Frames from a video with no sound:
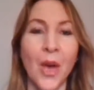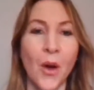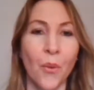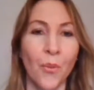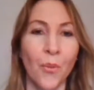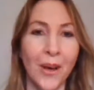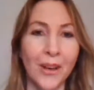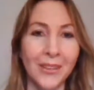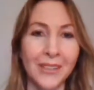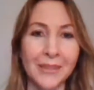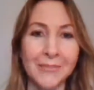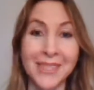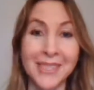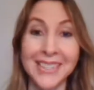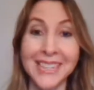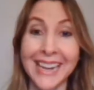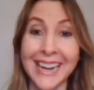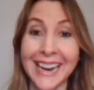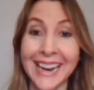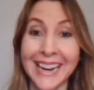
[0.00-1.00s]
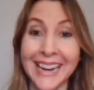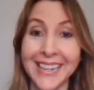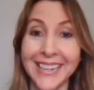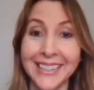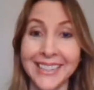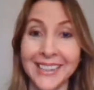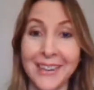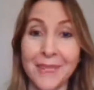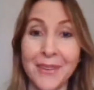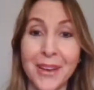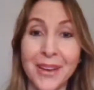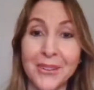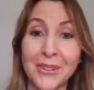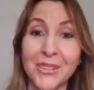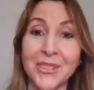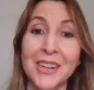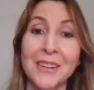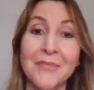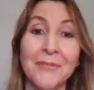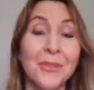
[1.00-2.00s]
Welcome to day 8 of
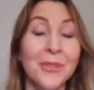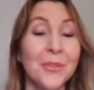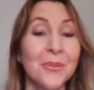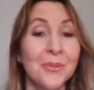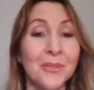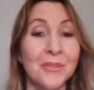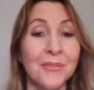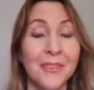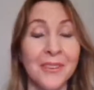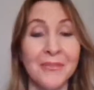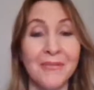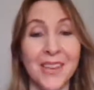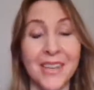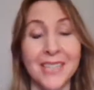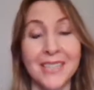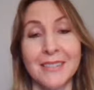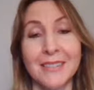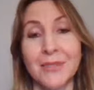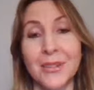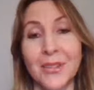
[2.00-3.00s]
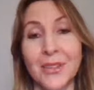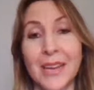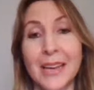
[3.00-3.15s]
Outshine Virtual Film Festival.